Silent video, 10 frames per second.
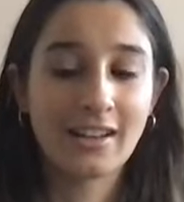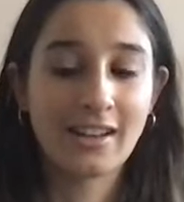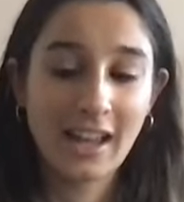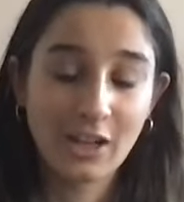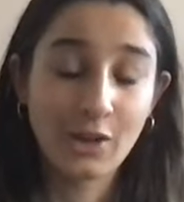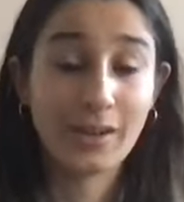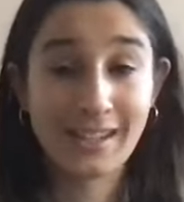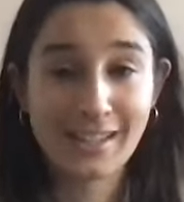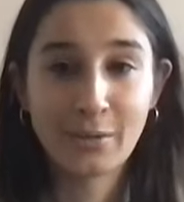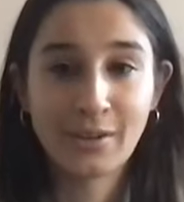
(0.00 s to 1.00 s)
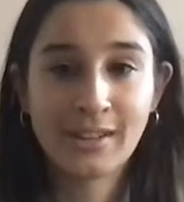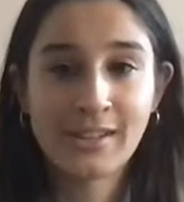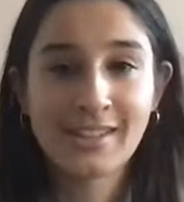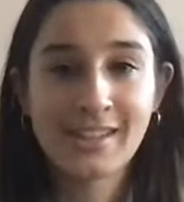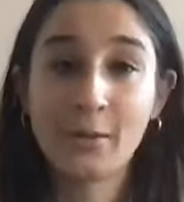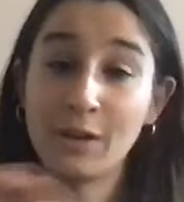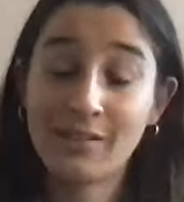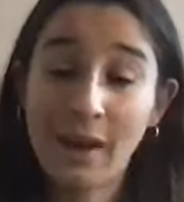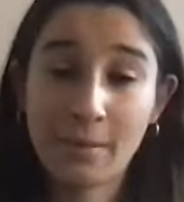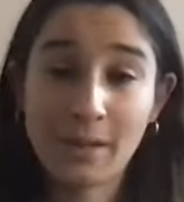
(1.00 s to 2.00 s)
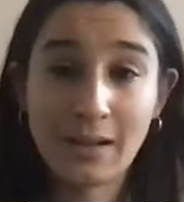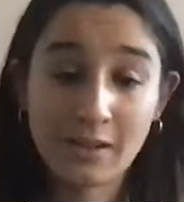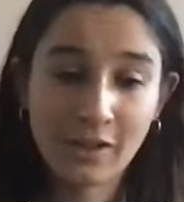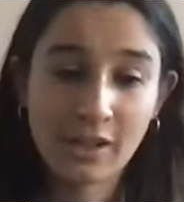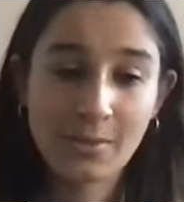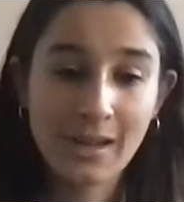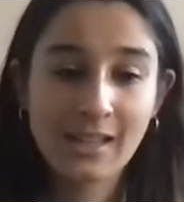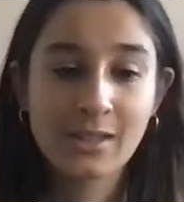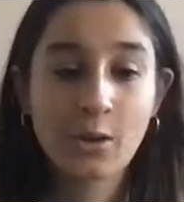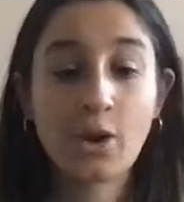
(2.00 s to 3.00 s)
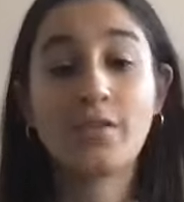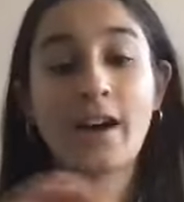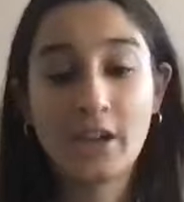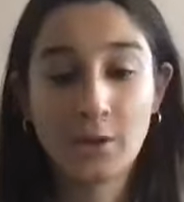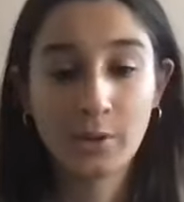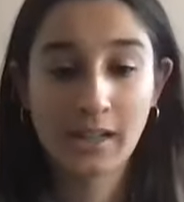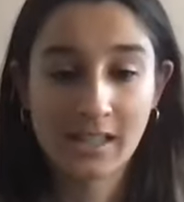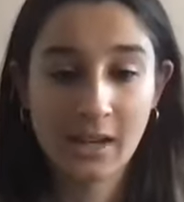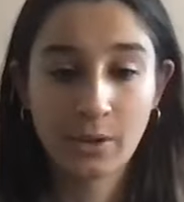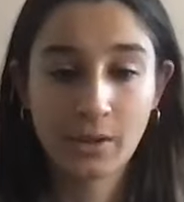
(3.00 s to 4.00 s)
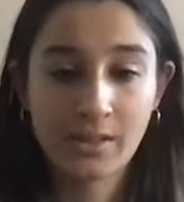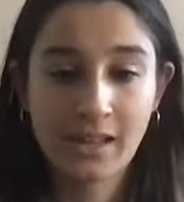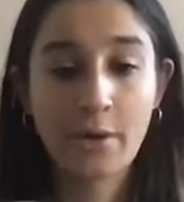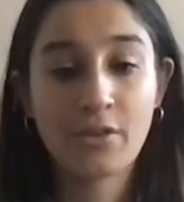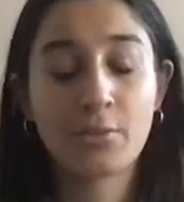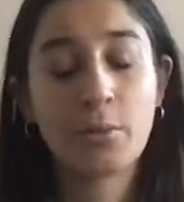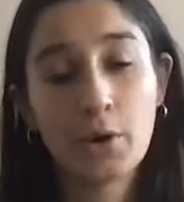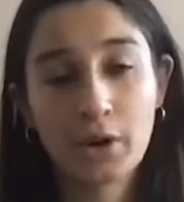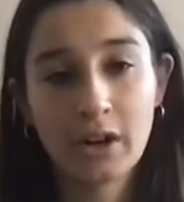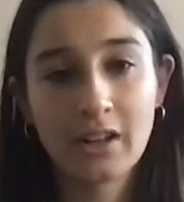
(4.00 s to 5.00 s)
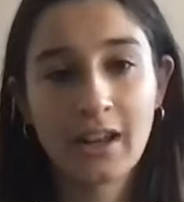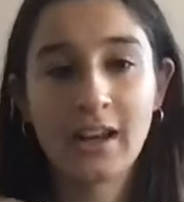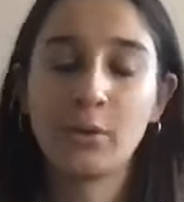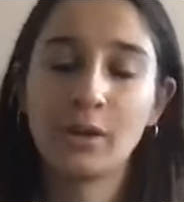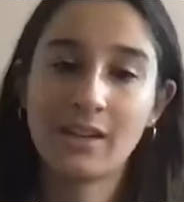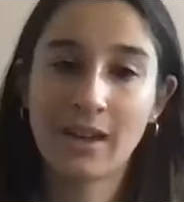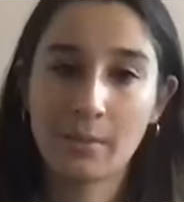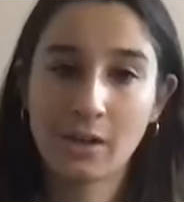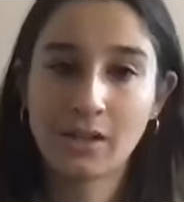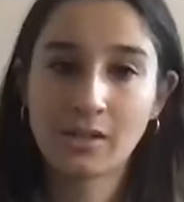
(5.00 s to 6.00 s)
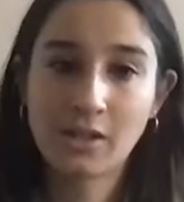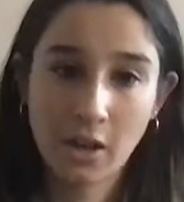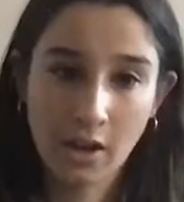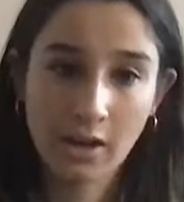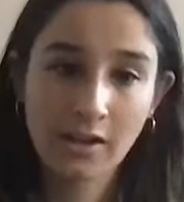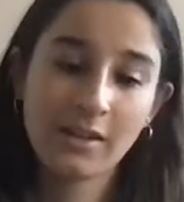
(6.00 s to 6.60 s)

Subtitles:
he knew what consent was, then it wouldn't have happened to me in the first place. Or if I knew what consent was, I would have reported it and it wouldn't have happened to her.